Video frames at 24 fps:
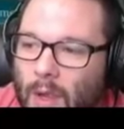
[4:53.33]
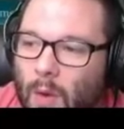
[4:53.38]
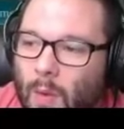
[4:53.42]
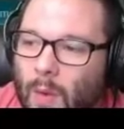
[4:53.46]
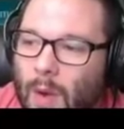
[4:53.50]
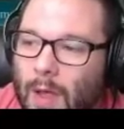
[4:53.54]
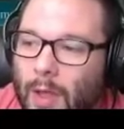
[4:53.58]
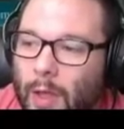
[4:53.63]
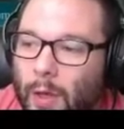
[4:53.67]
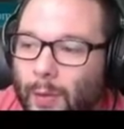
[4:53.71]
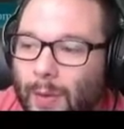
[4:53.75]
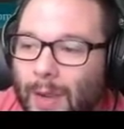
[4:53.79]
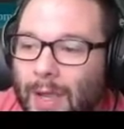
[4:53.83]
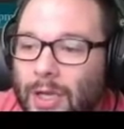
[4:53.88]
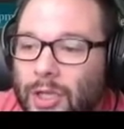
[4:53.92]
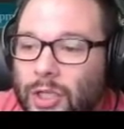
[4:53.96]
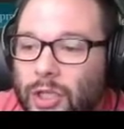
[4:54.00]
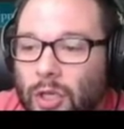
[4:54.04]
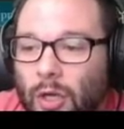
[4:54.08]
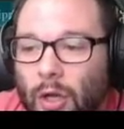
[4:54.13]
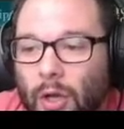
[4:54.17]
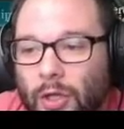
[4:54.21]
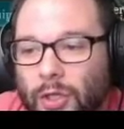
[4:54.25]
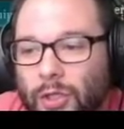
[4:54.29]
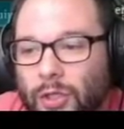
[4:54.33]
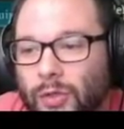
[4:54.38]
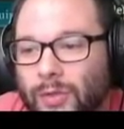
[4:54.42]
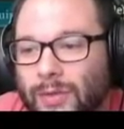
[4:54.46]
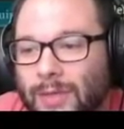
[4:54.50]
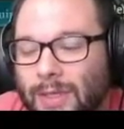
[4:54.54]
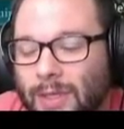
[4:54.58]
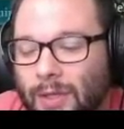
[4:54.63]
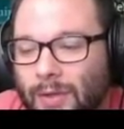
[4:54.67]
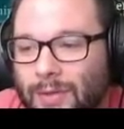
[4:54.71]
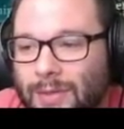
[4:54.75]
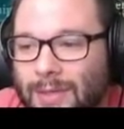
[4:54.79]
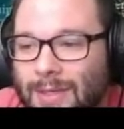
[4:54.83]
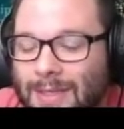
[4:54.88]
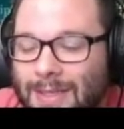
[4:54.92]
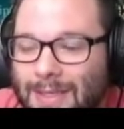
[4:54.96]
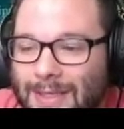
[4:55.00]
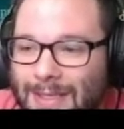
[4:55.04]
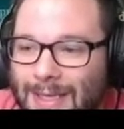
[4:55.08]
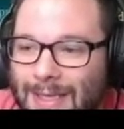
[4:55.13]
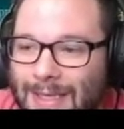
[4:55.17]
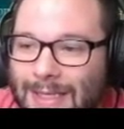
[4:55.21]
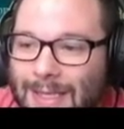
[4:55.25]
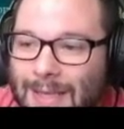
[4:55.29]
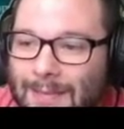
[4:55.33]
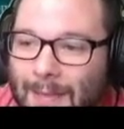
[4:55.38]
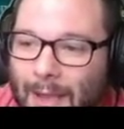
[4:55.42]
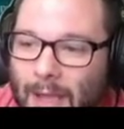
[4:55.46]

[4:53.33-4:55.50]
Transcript: While enraged, she also deals 60